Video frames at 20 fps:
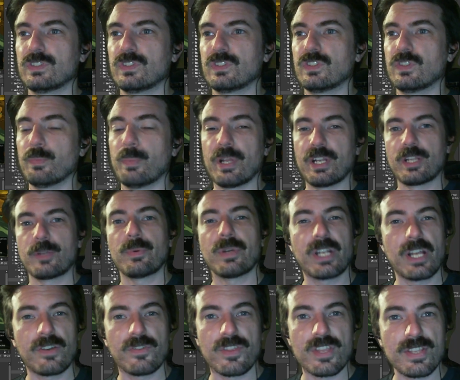depending upon
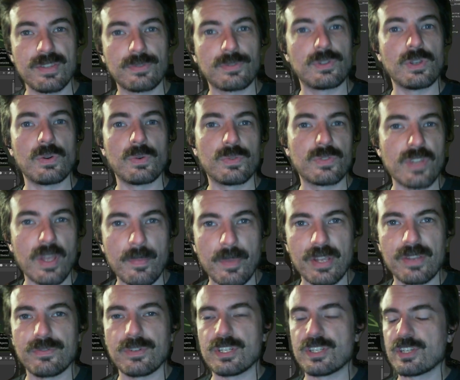how this goes, I
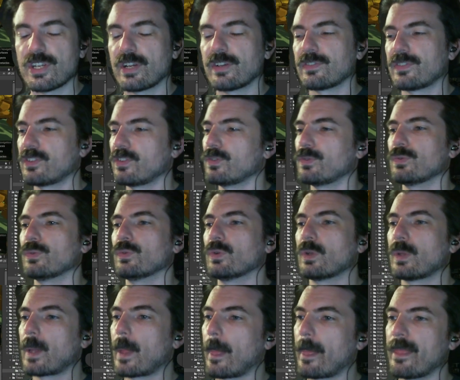might reach out to
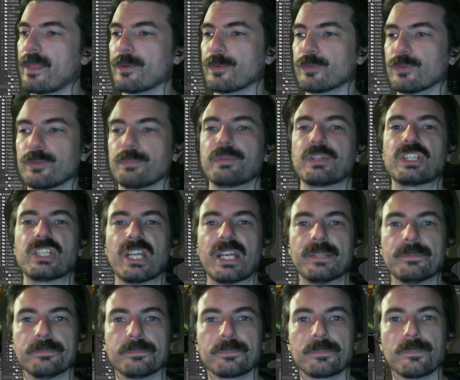the group
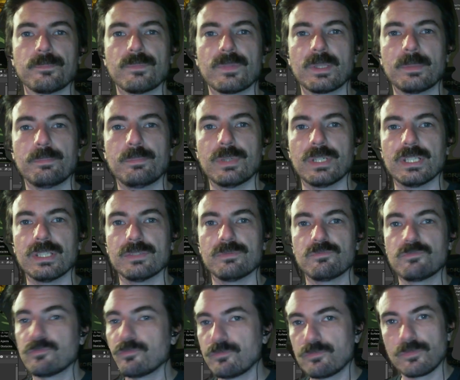again. But
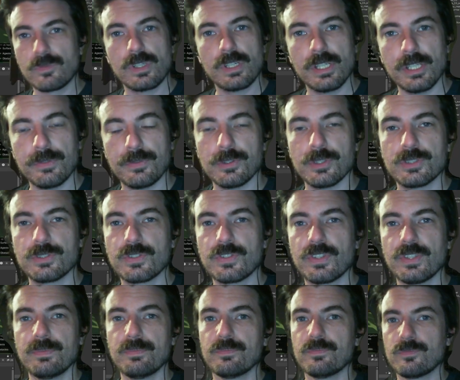if you're
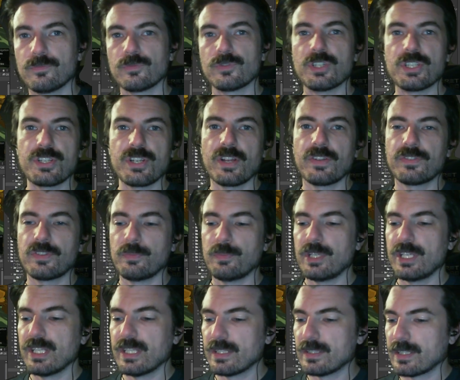interested, reach out to
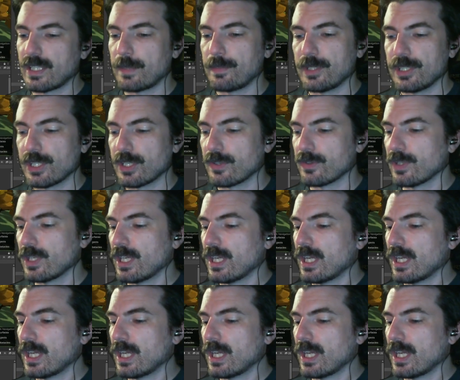me, let me know.